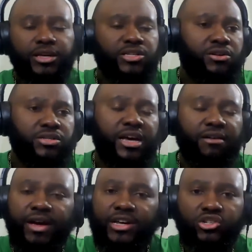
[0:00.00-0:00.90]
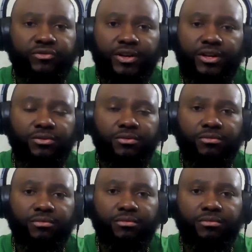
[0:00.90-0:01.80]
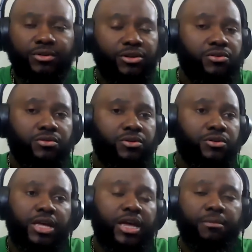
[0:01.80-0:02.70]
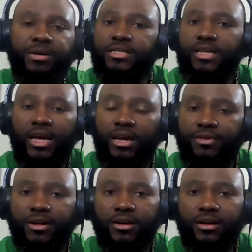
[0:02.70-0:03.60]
There's no salvation for you. You, you can't be saved.